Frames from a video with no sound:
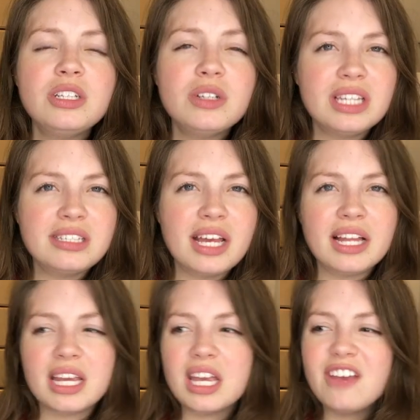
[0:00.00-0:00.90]
know, they say
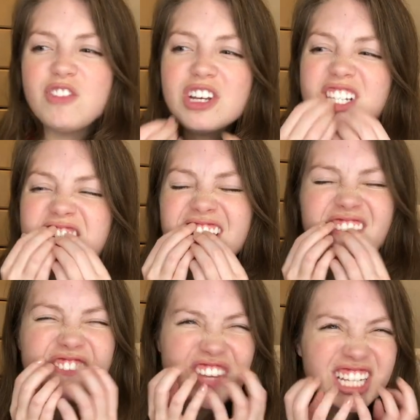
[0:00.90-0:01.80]
like, if you can just like
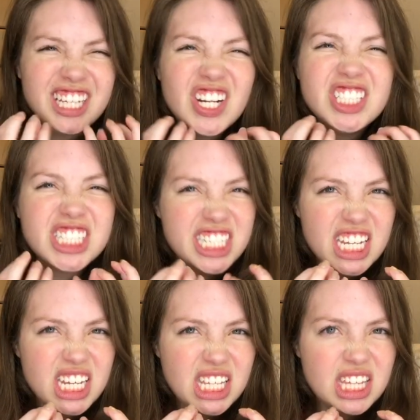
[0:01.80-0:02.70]
feel it on your
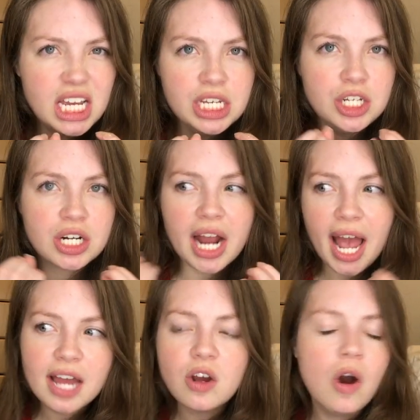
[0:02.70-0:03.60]
teeth and you're
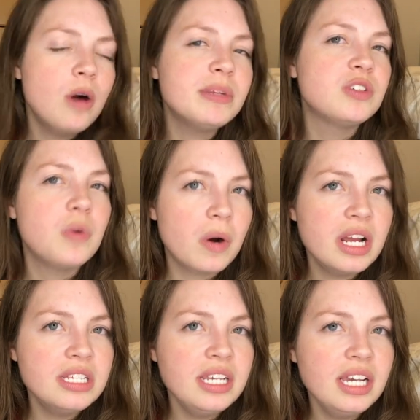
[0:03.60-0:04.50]
at home in
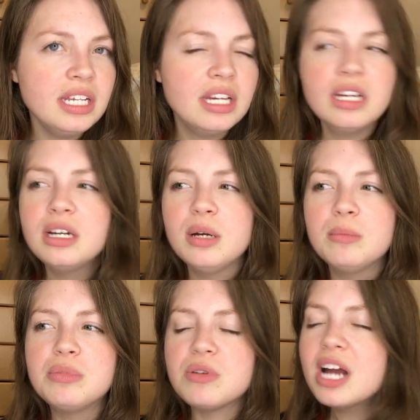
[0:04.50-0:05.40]
quarantine,
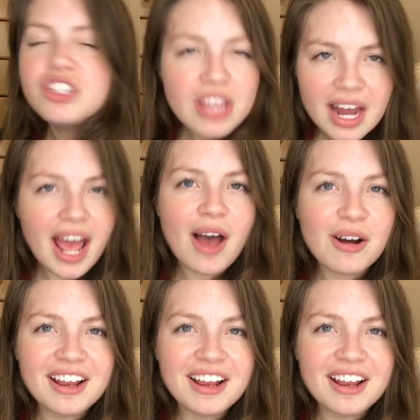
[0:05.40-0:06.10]
brush that out,